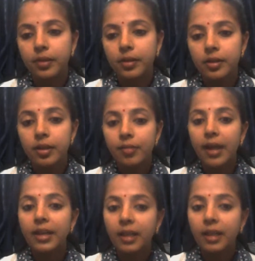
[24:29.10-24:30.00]
Just
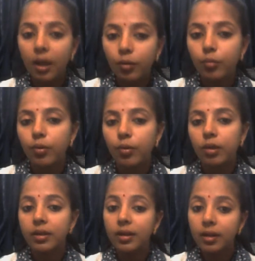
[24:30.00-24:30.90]
write it down.
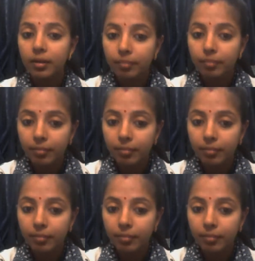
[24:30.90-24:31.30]
The